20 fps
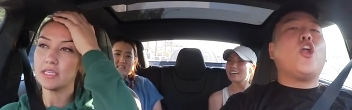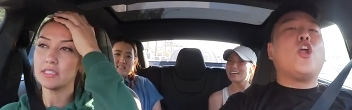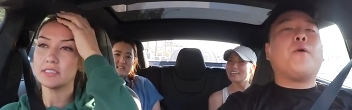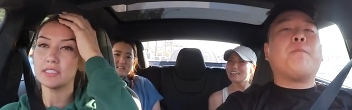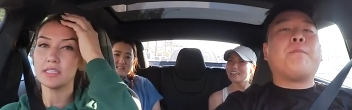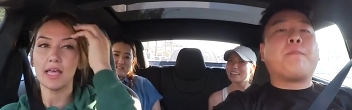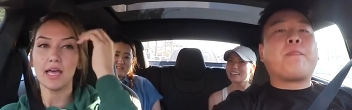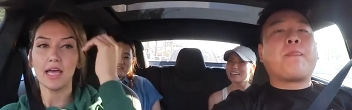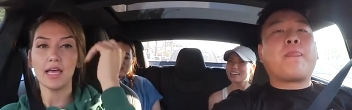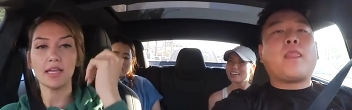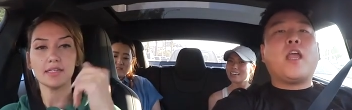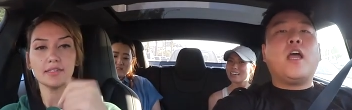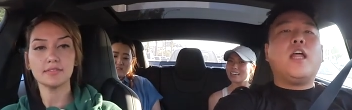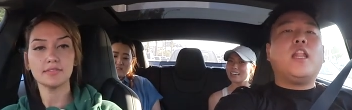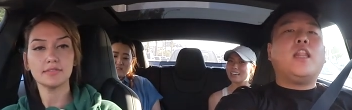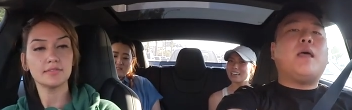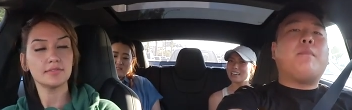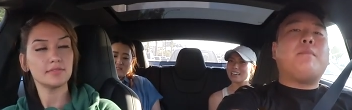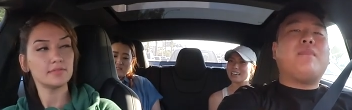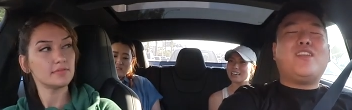Speaker 1: keen to that?
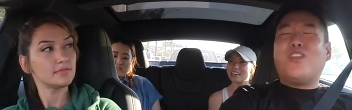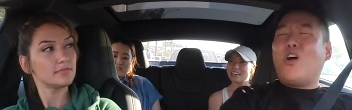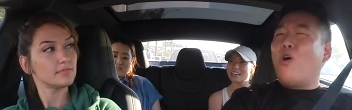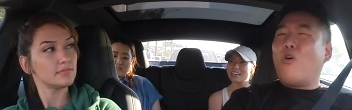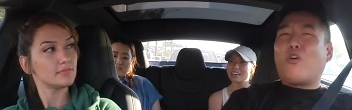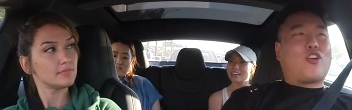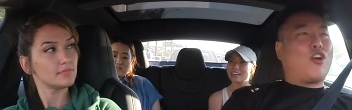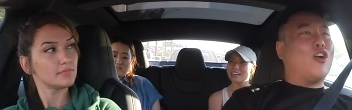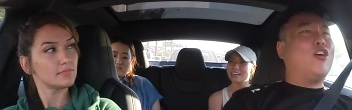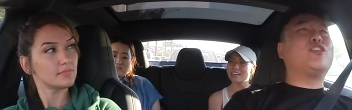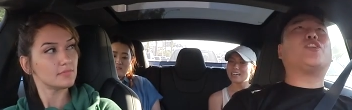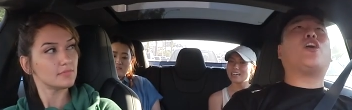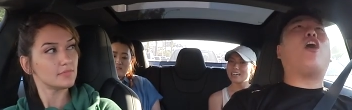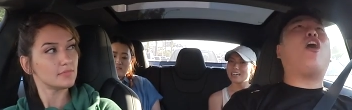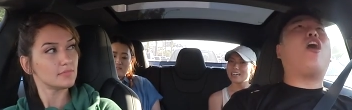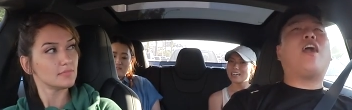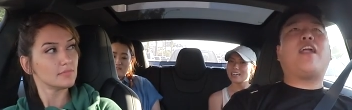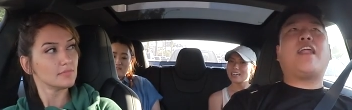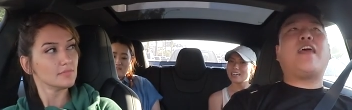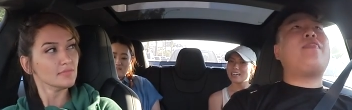Let me. No, girls
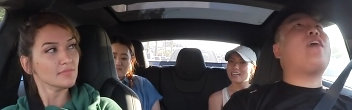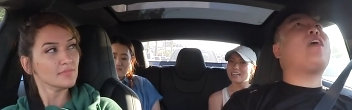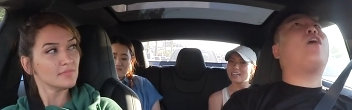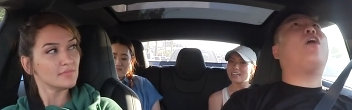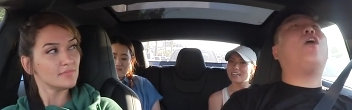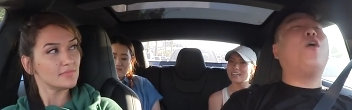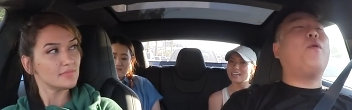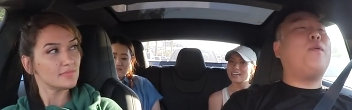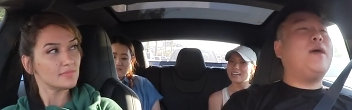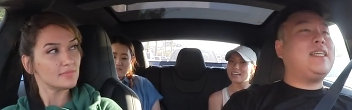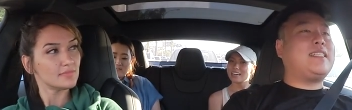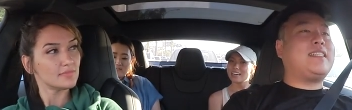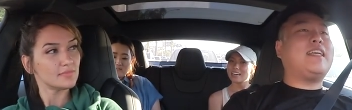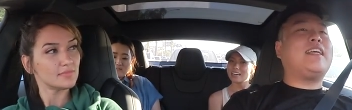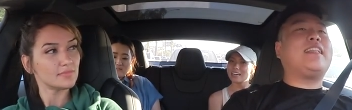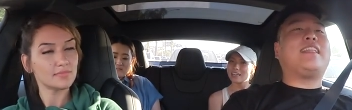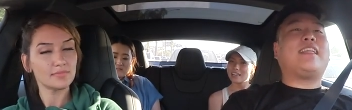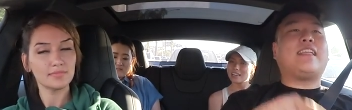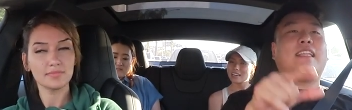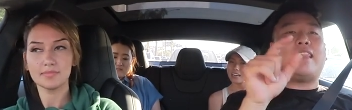aren't, and they
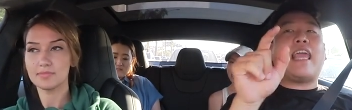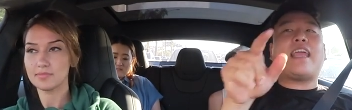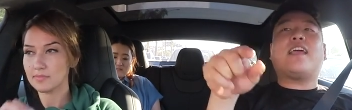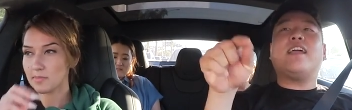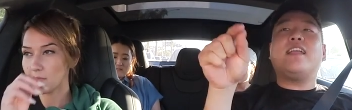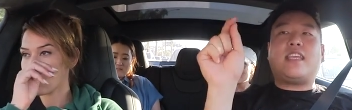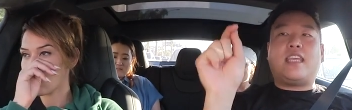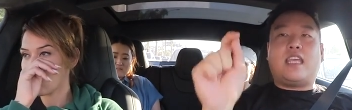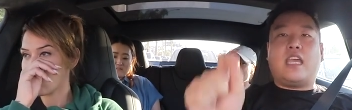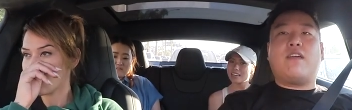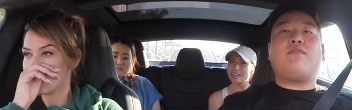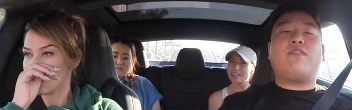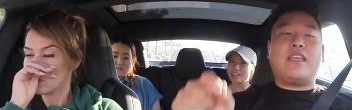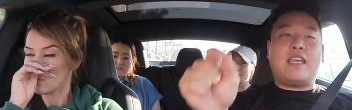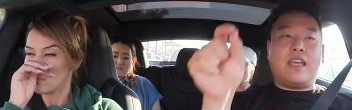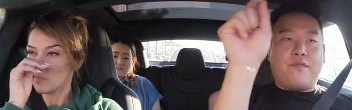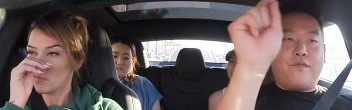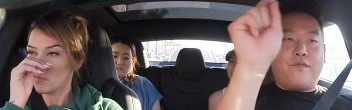always they can give the